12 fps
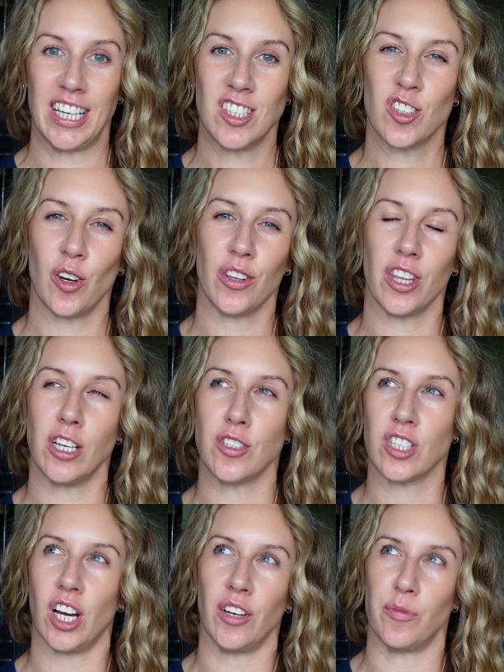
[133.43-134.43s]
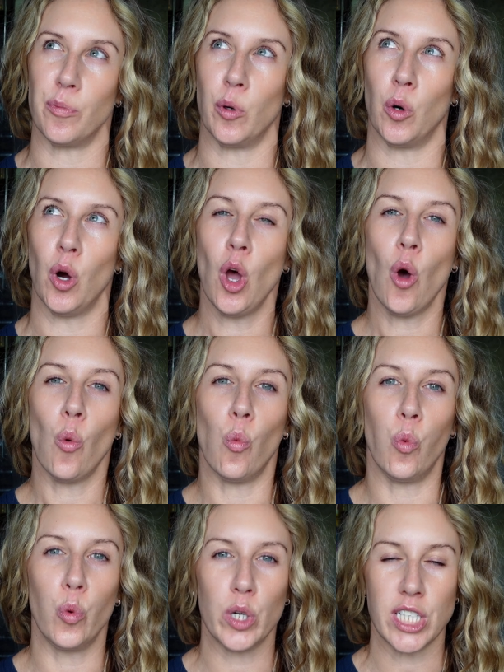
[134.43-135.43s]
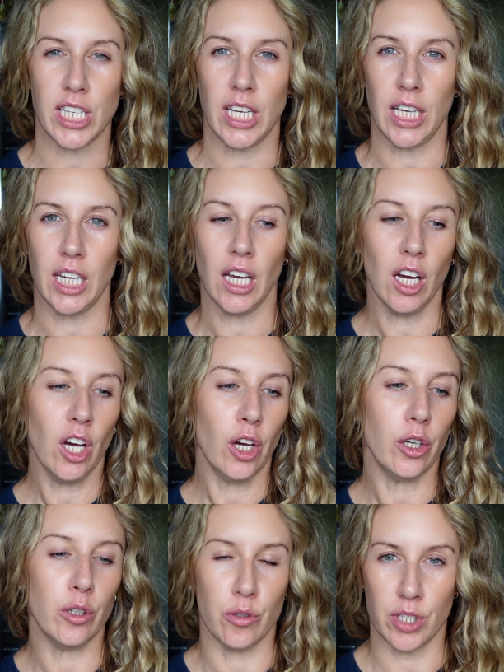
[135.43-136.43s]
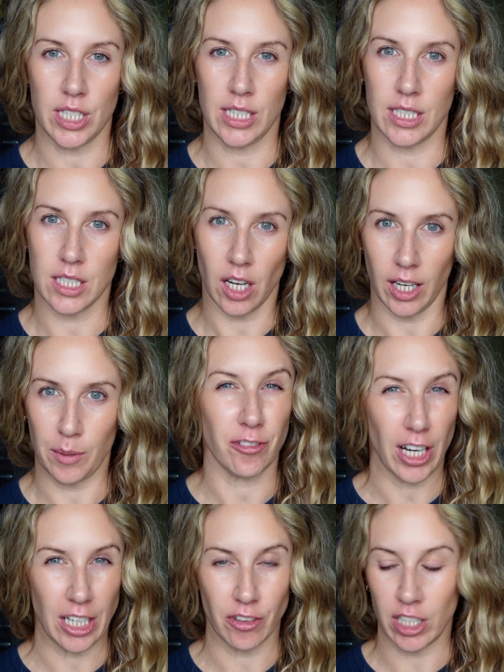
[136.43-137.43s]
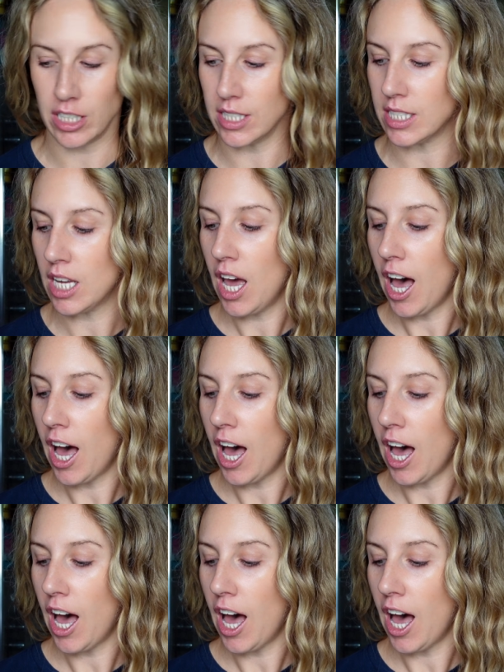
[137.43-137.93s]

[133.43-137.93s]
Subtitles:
It's got those kind of more woody, oudy type fragrance.